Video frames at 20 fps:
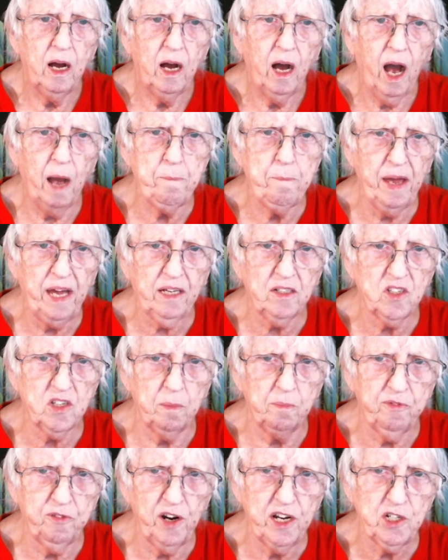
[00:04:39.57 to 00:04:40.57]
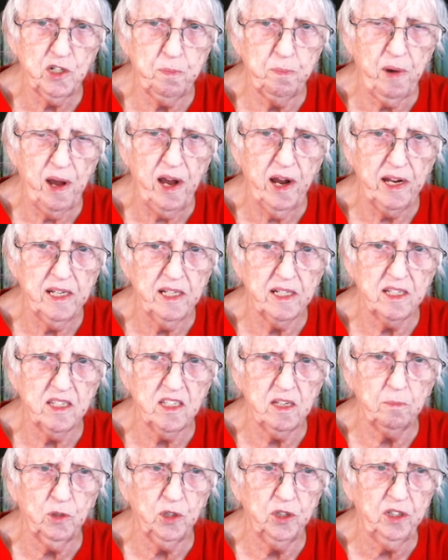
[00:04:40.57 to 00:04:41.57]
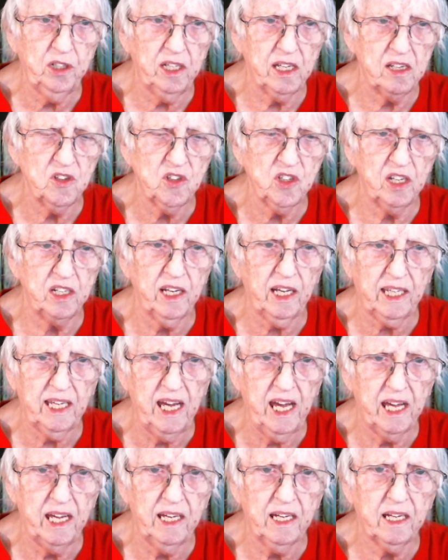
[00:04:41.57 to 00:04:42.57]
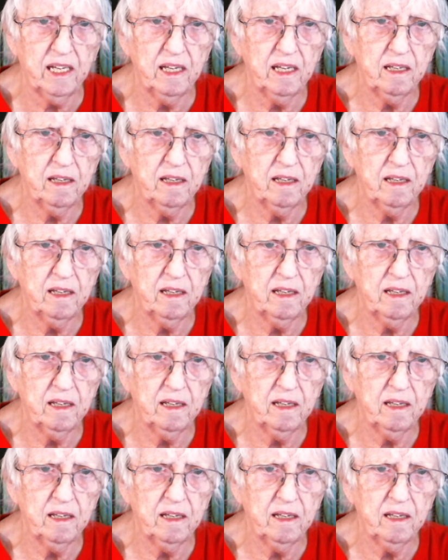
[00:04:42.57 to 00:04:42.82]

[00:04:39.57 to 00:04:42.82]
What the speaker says: I baked some fresh bread and some cookies and a cake.